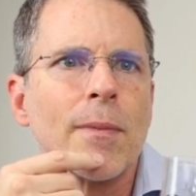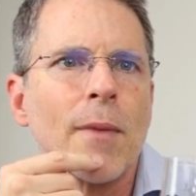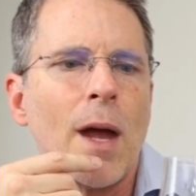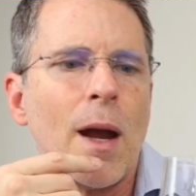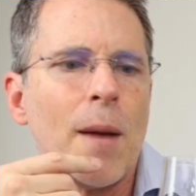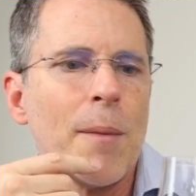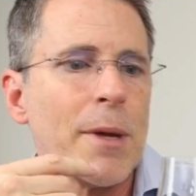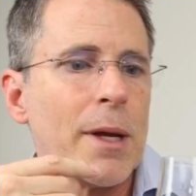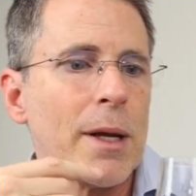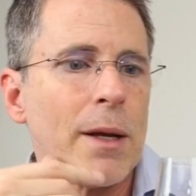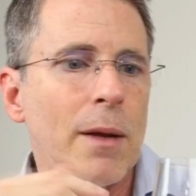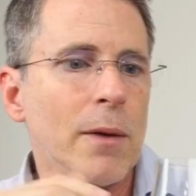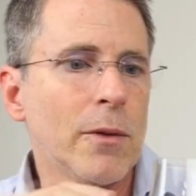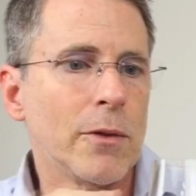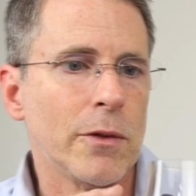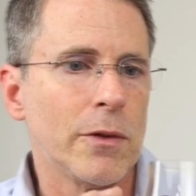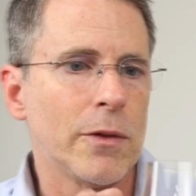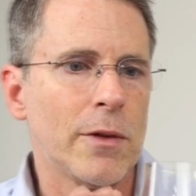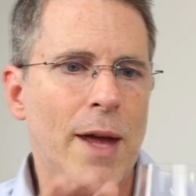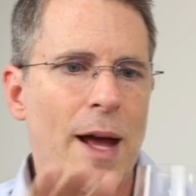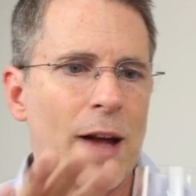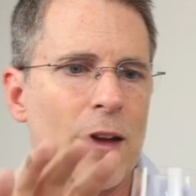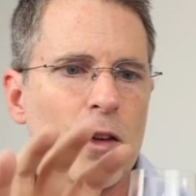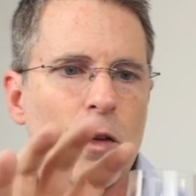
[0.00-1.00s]
I mean, it was
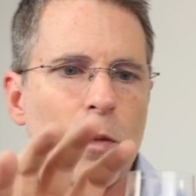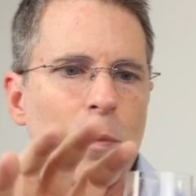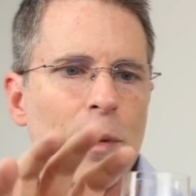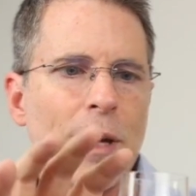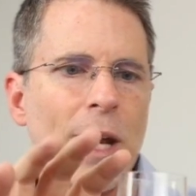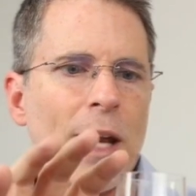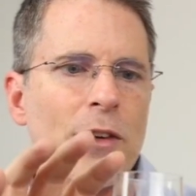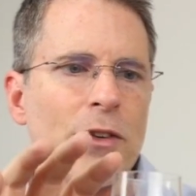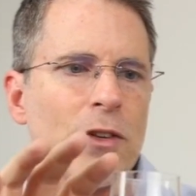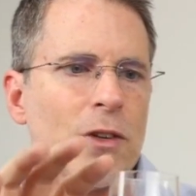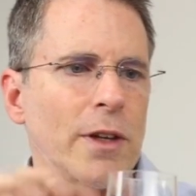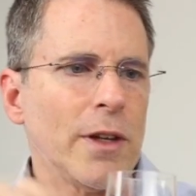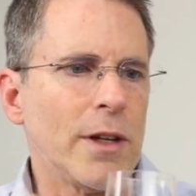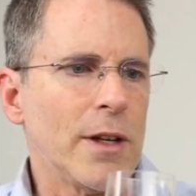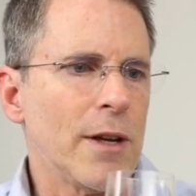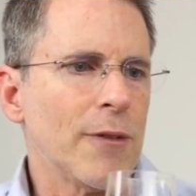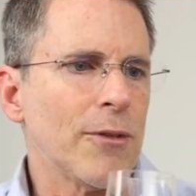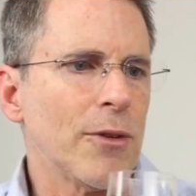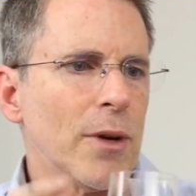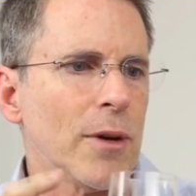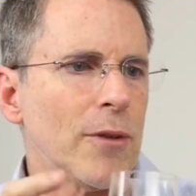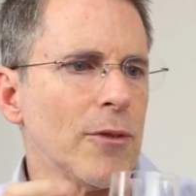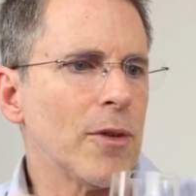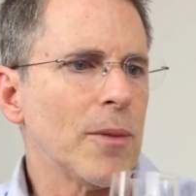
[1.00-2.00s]
just exponentially
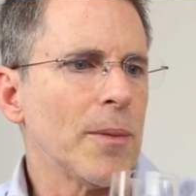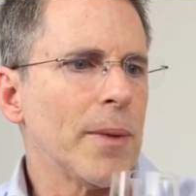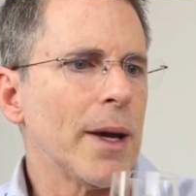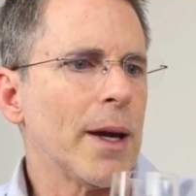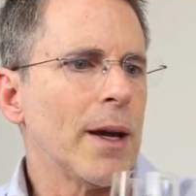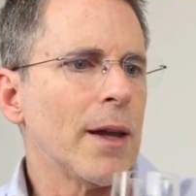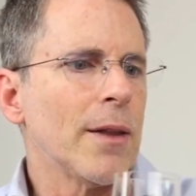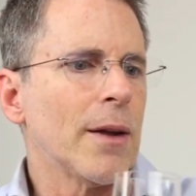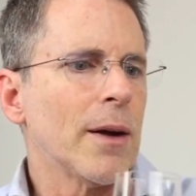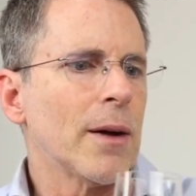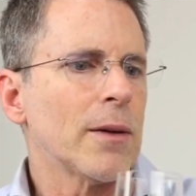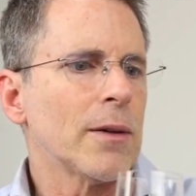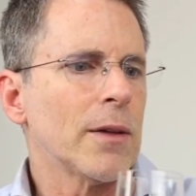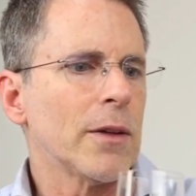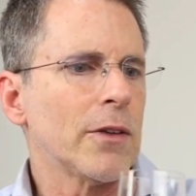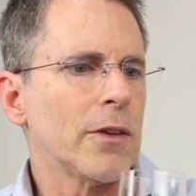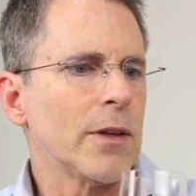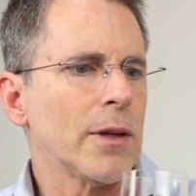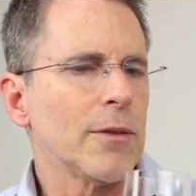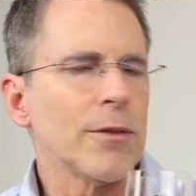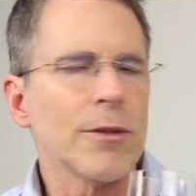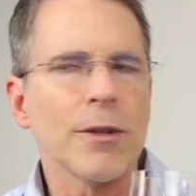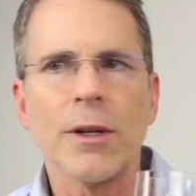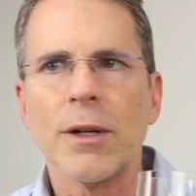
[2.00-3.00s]
different from A there. Let's
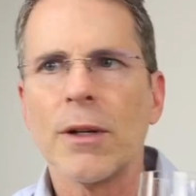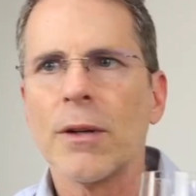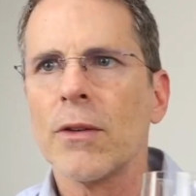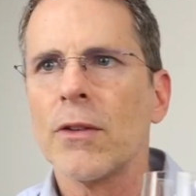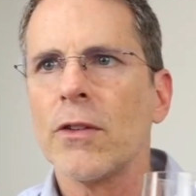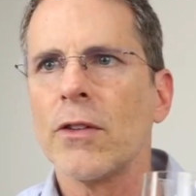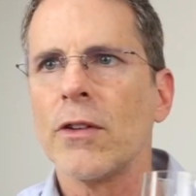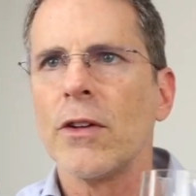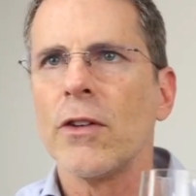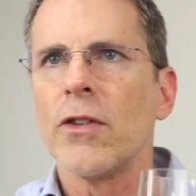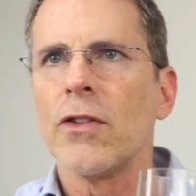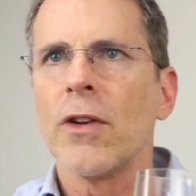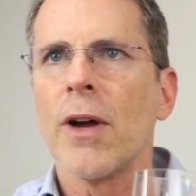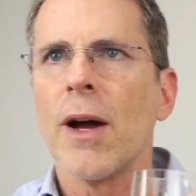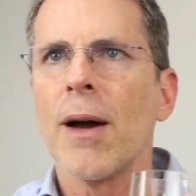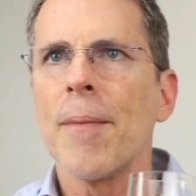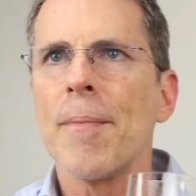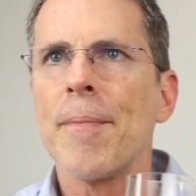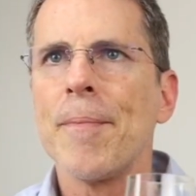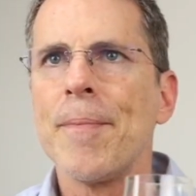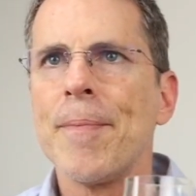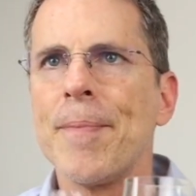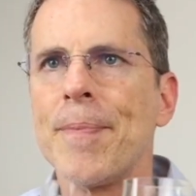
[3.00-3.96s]
give C a shot.